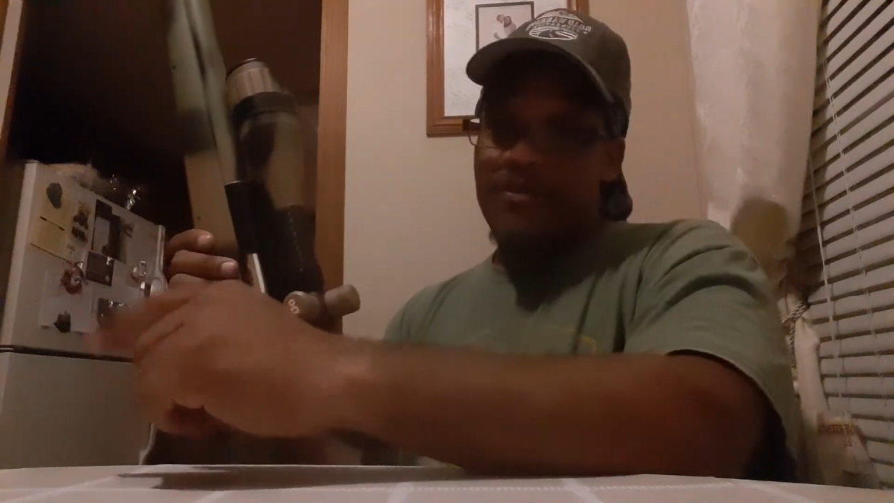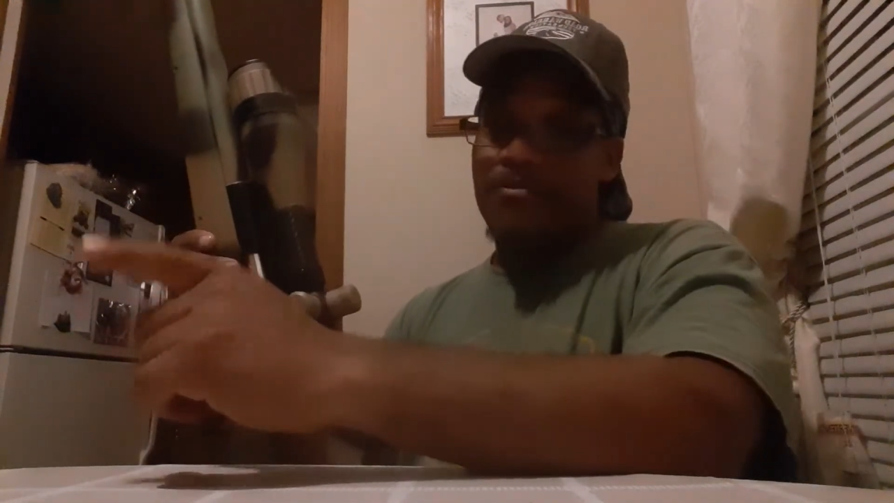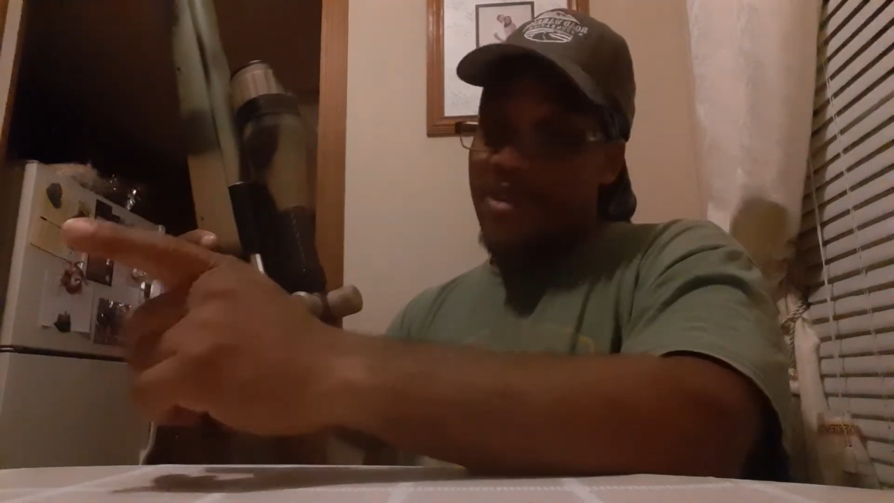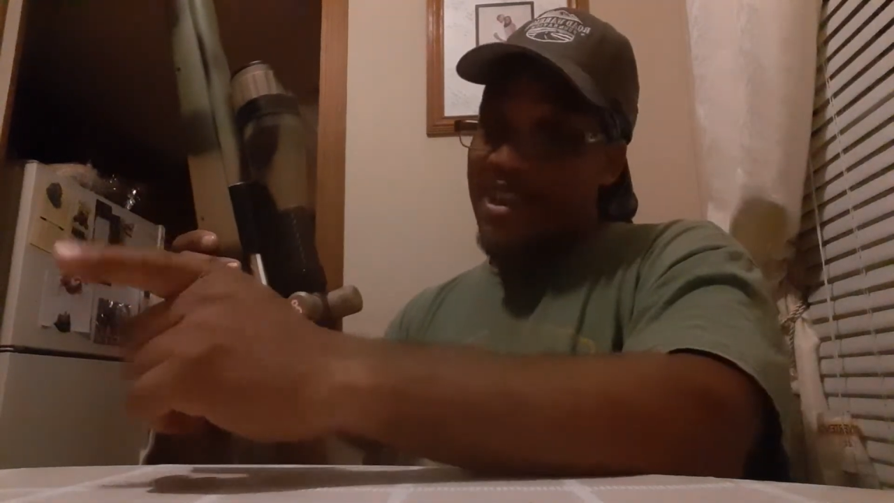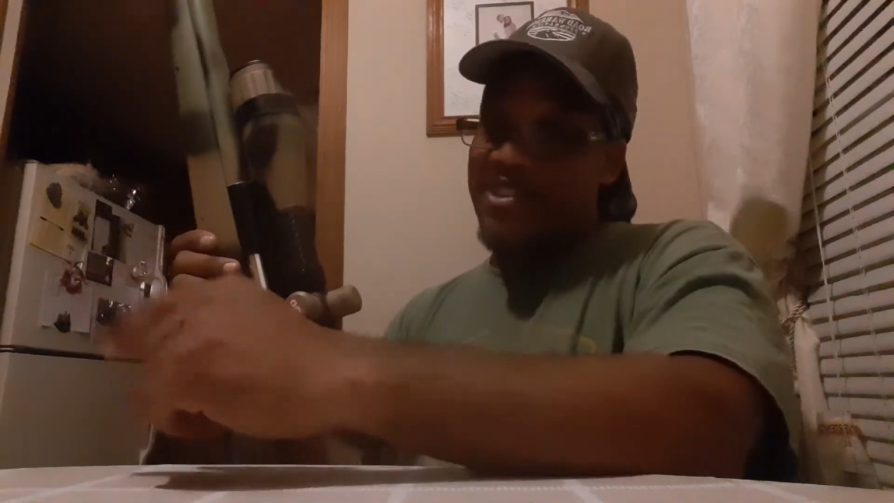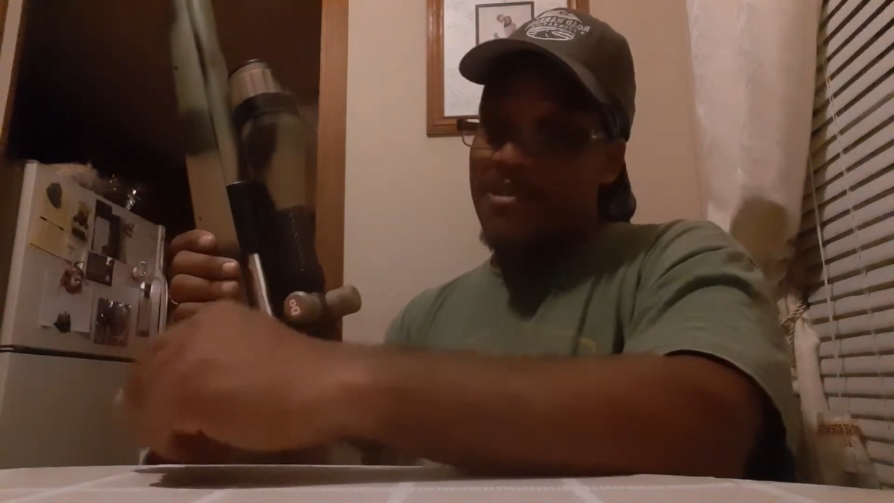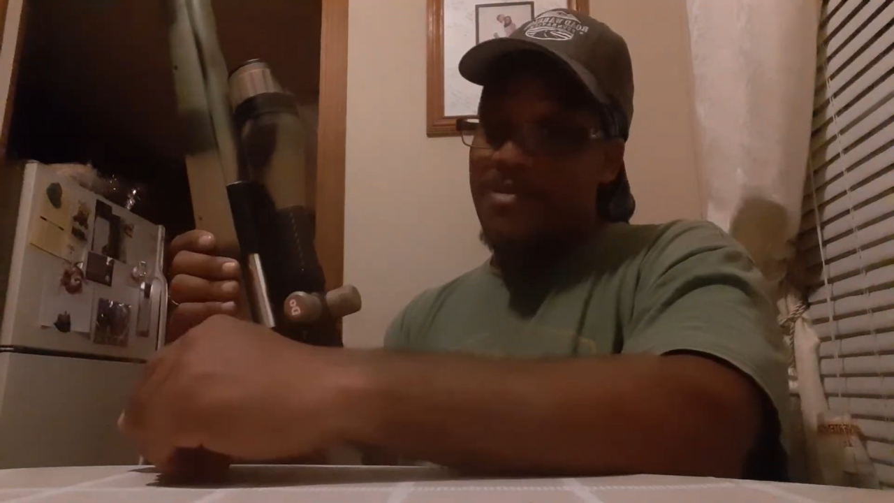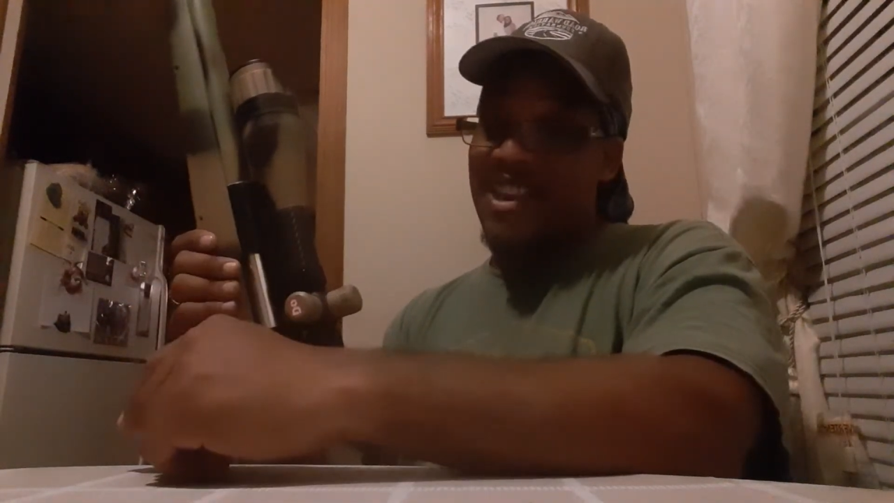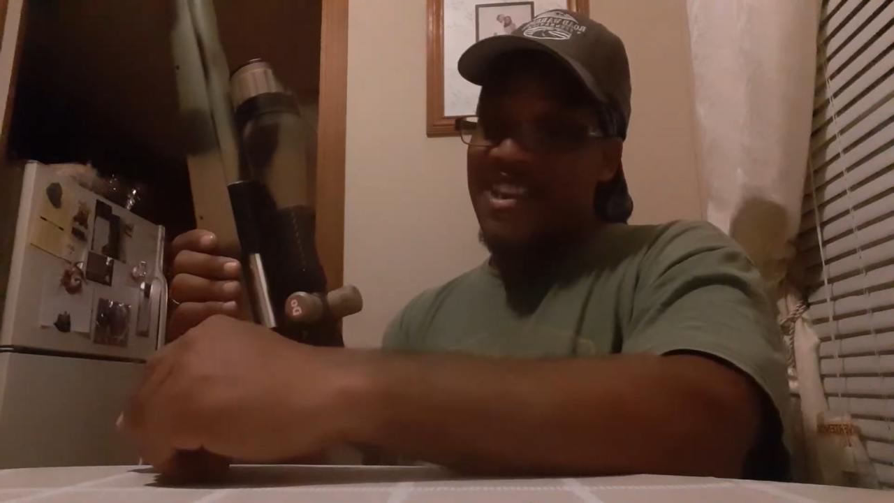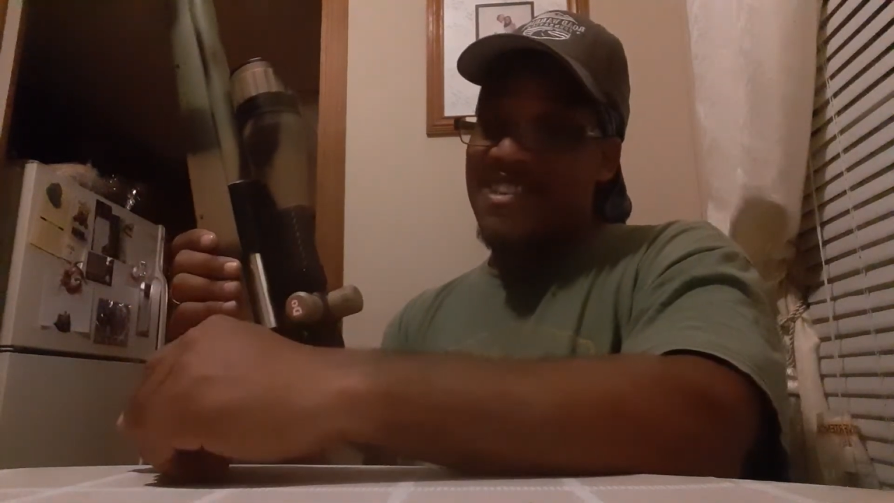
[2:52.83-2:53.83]
but that should
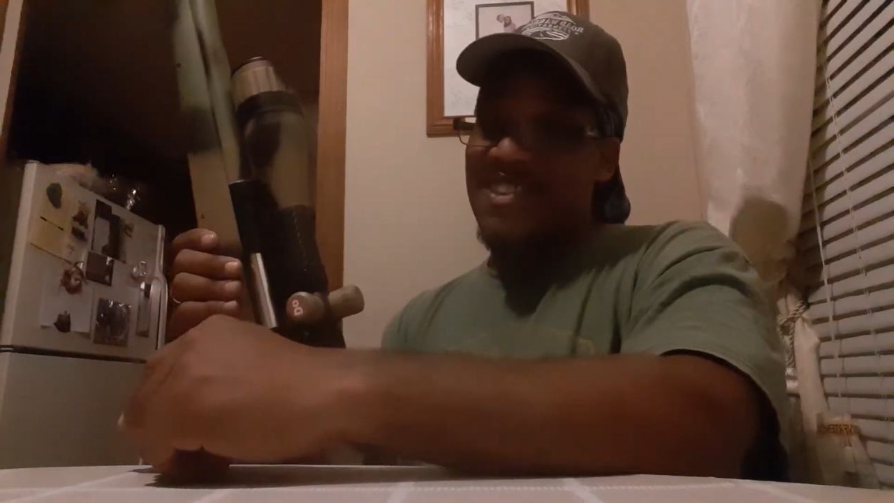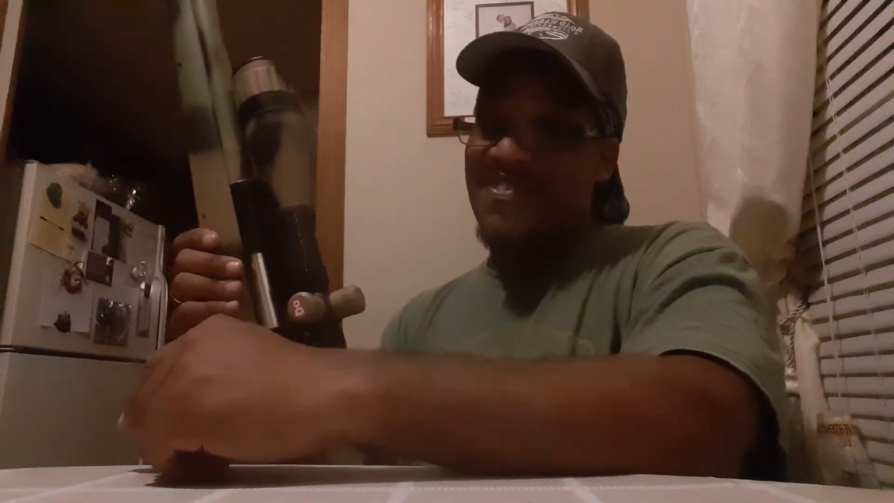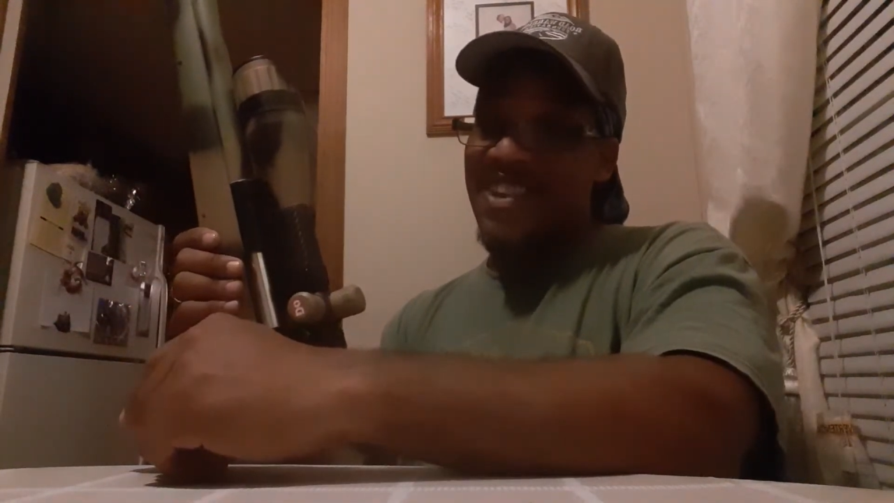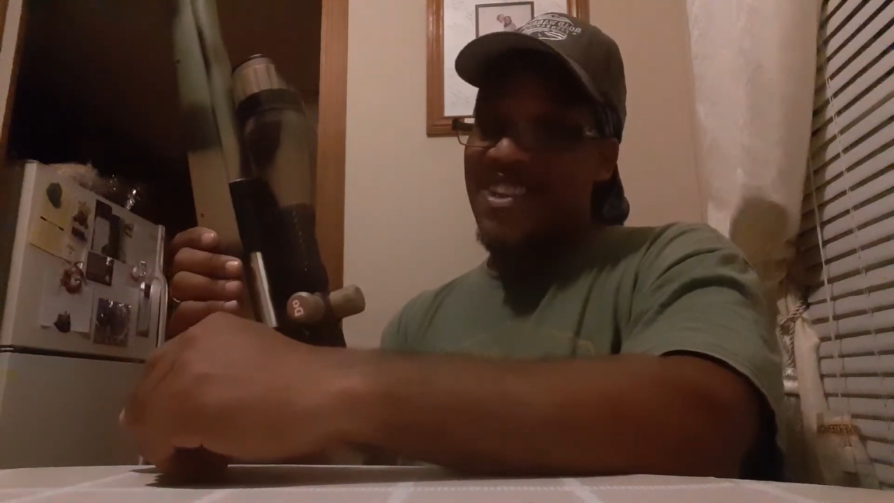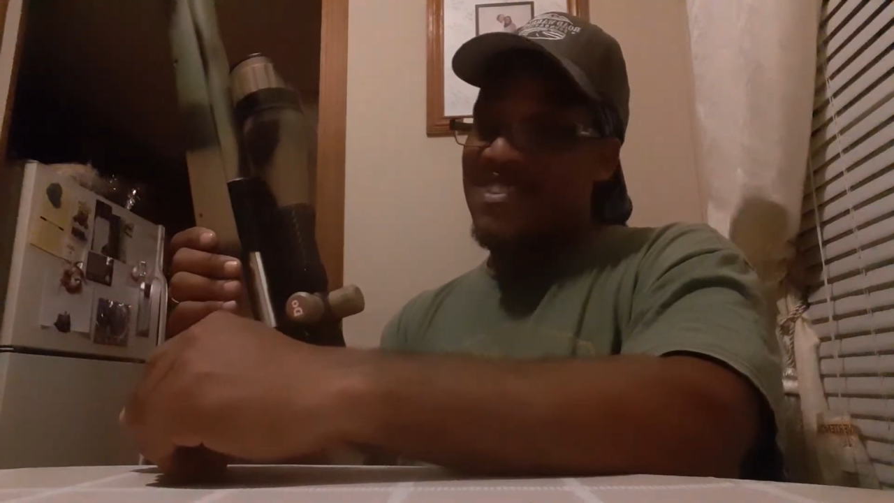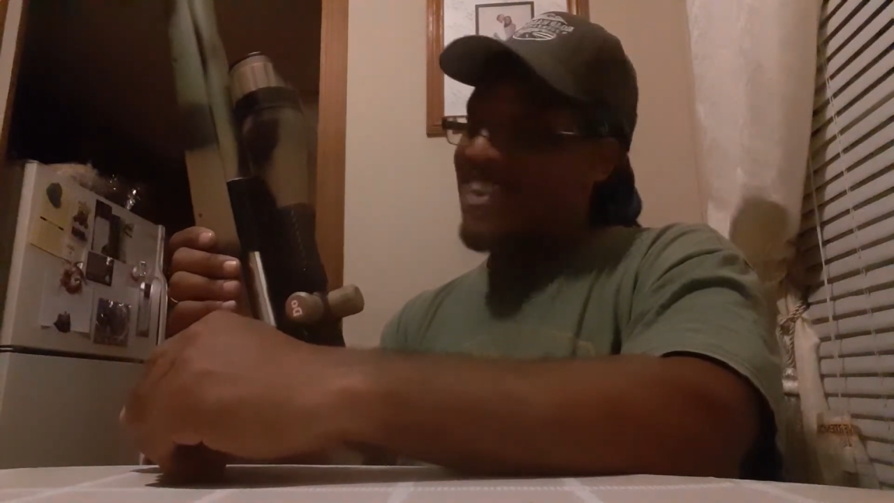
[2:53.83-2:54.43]
be an easy fix.